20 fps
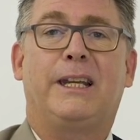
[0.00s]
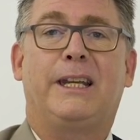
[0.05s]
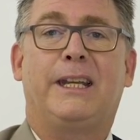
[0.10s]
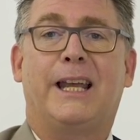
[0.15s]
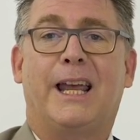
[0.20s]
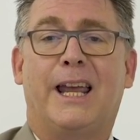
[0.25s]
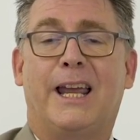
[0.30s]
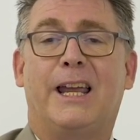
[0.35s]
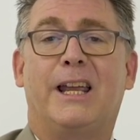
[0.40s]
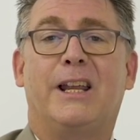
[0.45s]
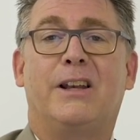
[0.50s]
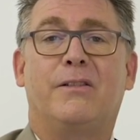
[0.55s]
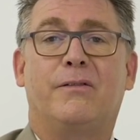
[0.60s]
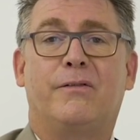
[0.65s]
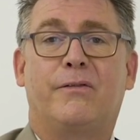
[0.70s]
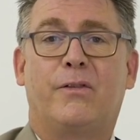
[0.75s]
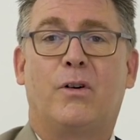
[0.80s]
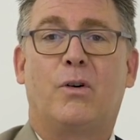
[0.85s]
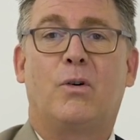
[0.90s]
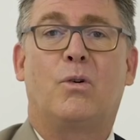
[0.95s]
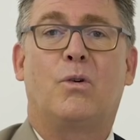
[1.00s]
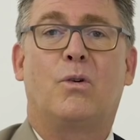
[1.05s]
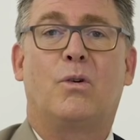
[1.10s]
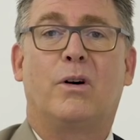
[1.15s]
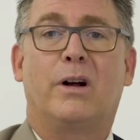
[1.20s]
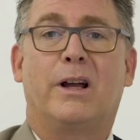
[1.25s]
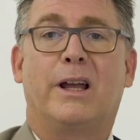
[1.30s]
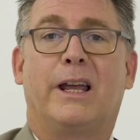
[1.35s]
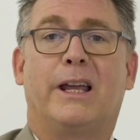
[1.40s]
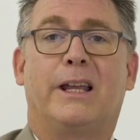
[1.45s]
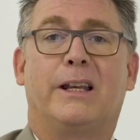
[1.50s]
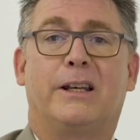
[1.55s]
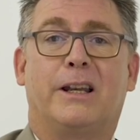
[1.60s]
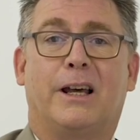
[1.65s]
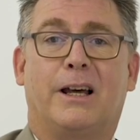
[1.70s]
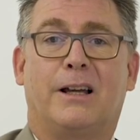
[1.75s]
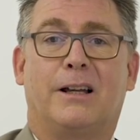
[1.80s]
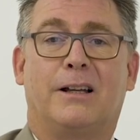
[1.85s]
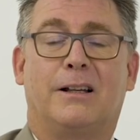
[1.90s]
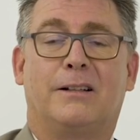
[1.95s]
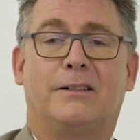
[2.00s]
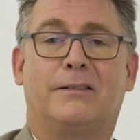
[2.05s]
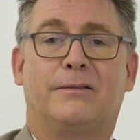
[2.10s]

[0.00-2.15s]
E and 4 and a